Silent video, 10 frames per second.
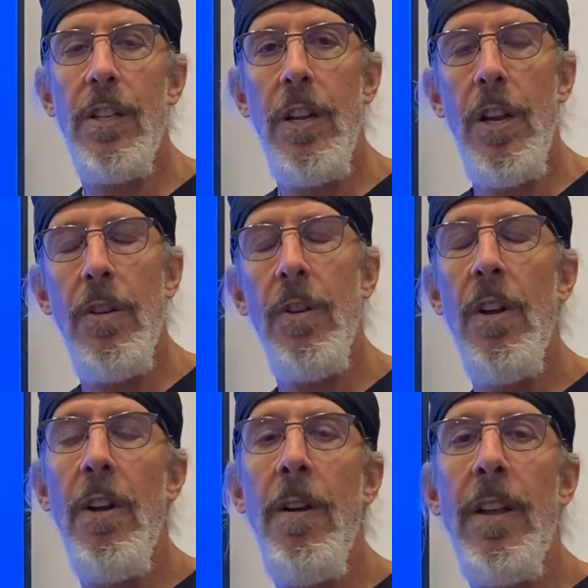to you
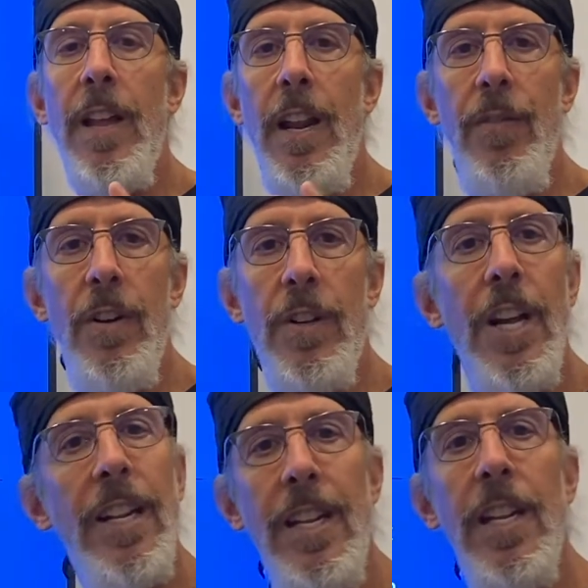that if you're
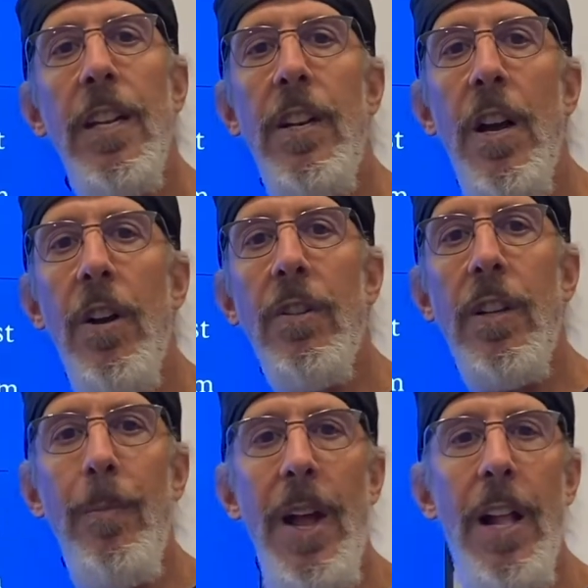injecting in the nose,
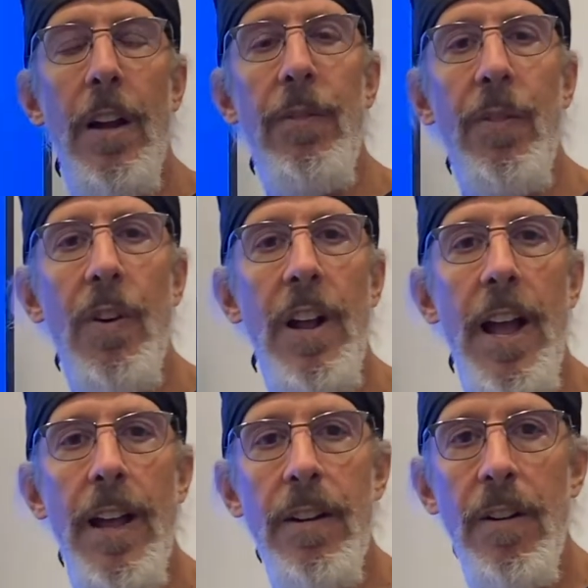glabella,
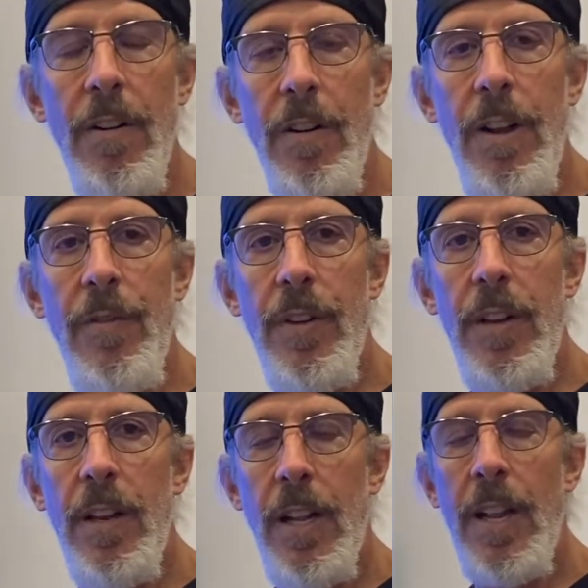forehead, or
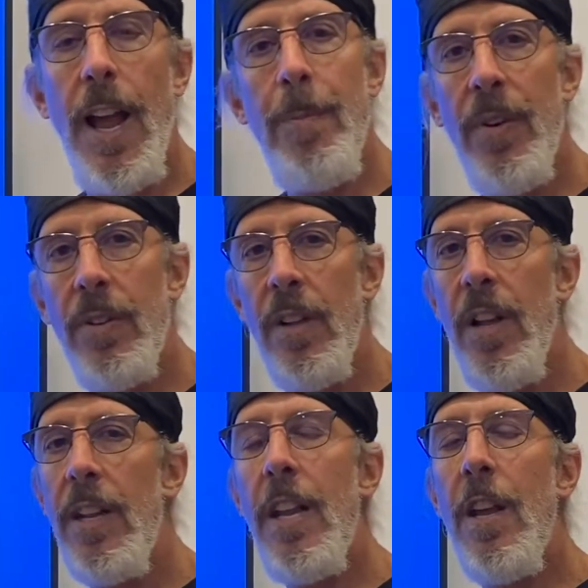even the temples,
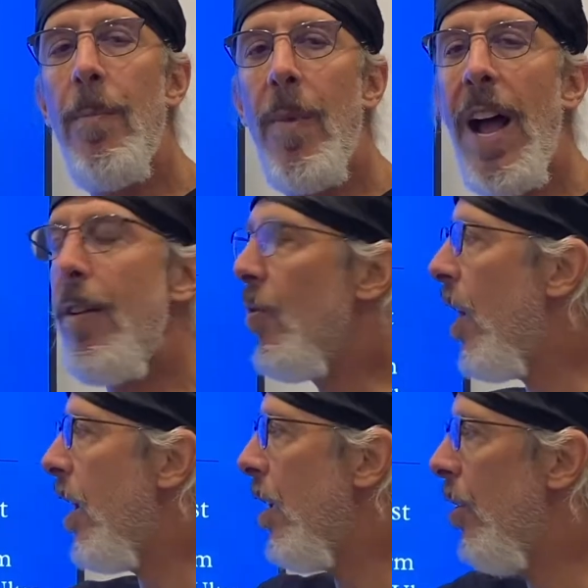that you might
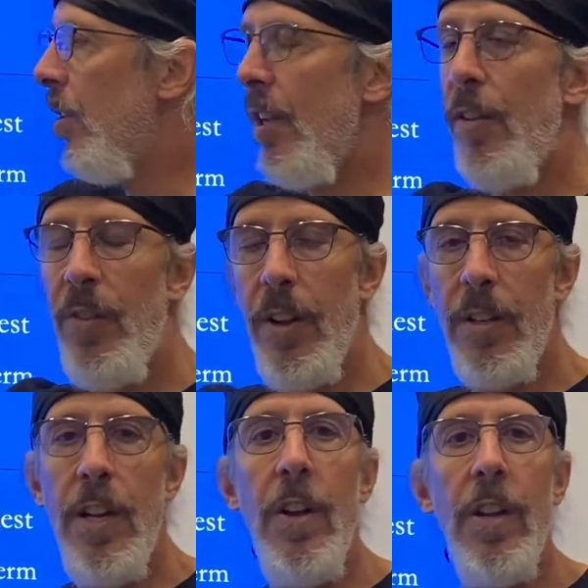want to use these fillers.
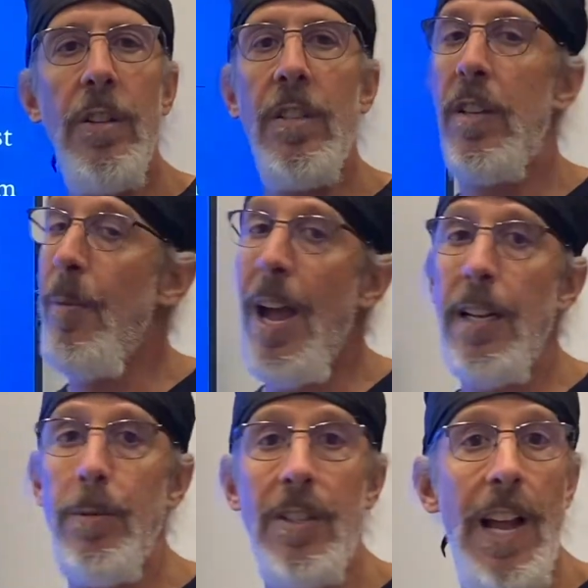I know there's some
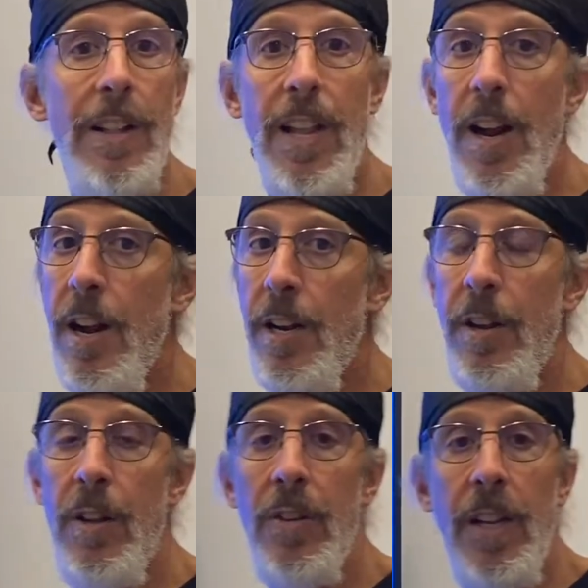experts out there and they're
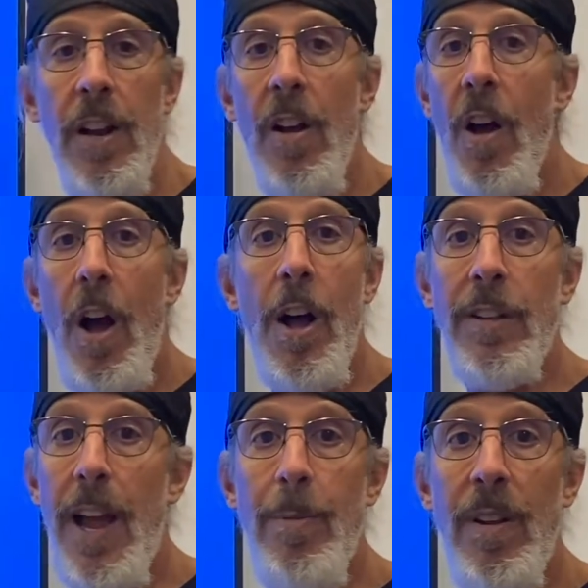using all
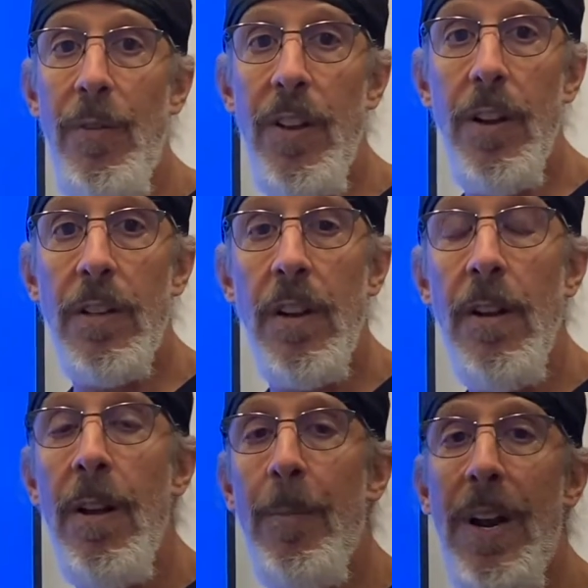types of fillers,
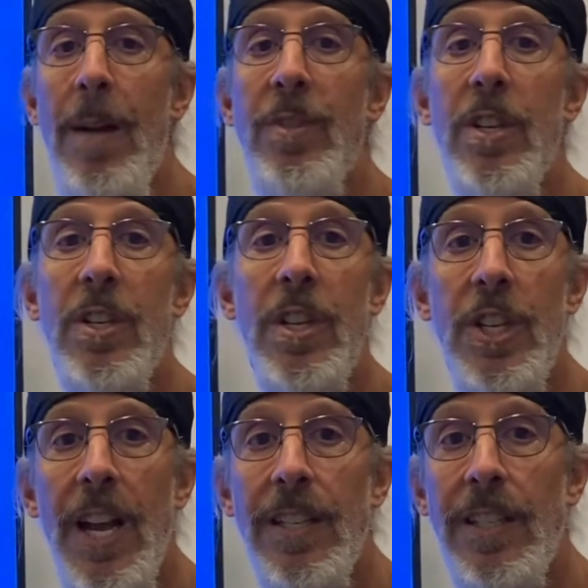but I'm just
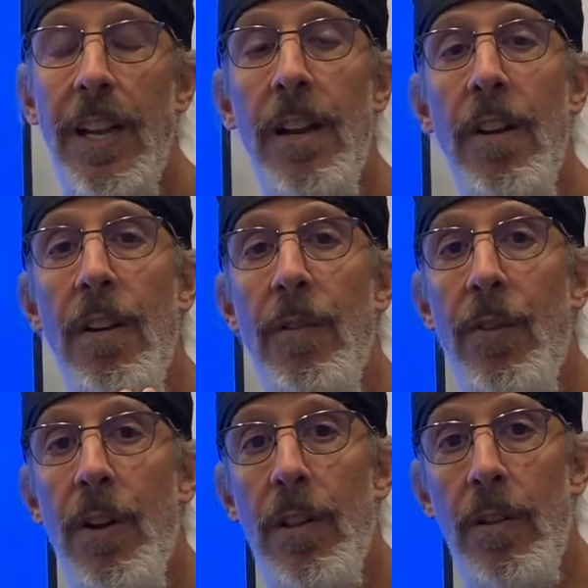suggesting
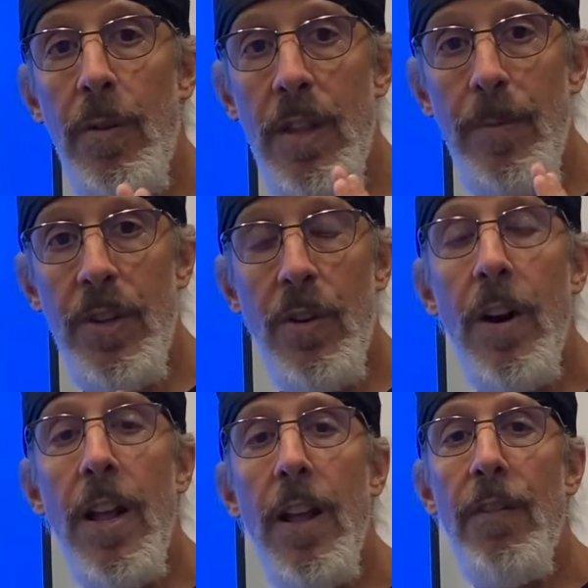for the
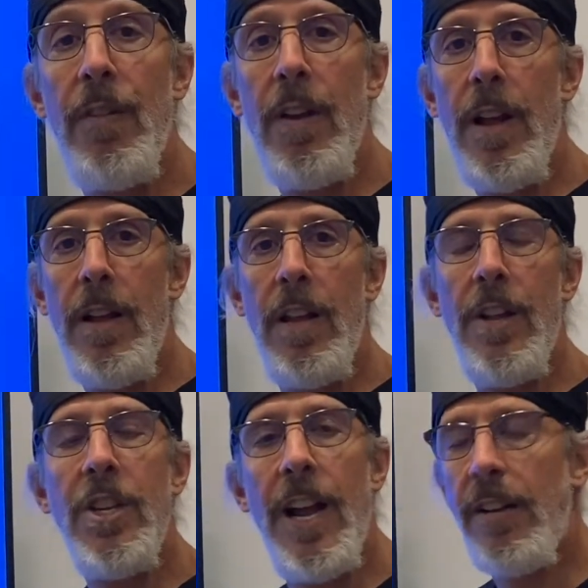majority of uh,
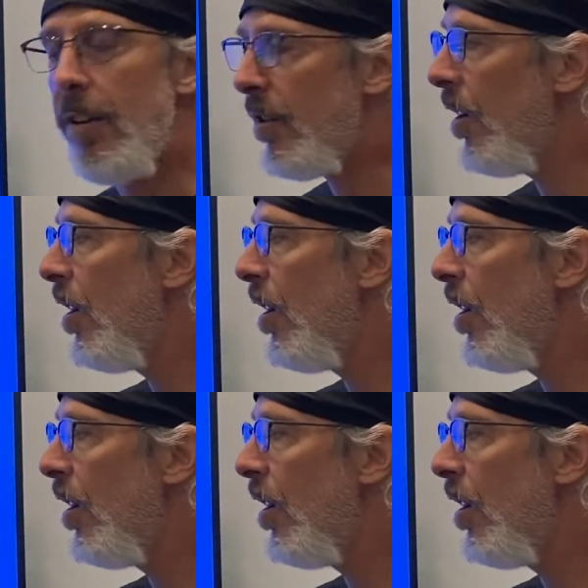injectors,